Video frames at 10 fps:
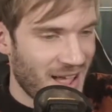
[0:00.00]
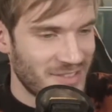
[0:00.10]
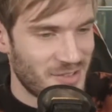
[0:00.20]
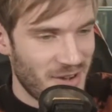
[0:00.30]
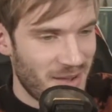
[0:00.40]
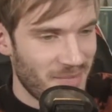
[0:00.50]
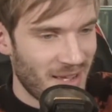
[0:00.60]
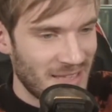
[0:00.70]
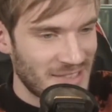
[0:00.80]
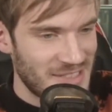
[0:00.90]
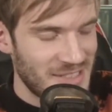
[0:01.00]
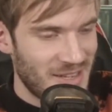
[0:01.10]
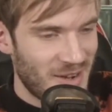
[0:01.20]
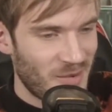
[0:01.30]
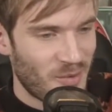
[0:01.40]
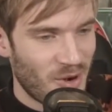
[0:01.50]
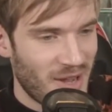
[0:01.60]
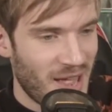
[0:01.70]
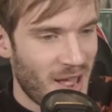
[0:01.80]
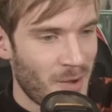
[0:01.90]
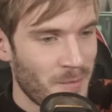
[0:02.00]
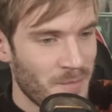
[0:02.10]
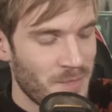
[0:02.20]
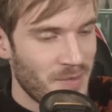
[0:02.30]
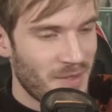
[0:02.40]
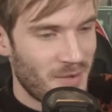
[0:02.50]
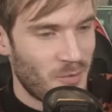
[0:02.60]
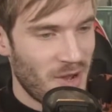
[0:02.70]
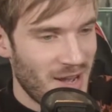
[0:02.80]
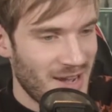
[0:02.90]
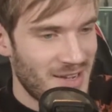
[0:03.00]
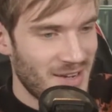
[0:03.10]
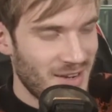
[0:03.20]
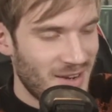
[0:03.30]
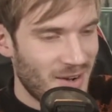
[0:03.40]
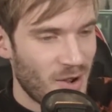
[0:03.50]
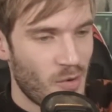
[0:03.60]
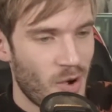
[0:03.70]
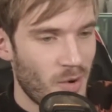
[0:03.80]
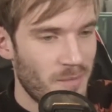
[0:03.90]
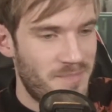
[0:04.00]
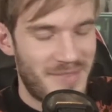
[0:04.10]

answer emails, work out, read, go home.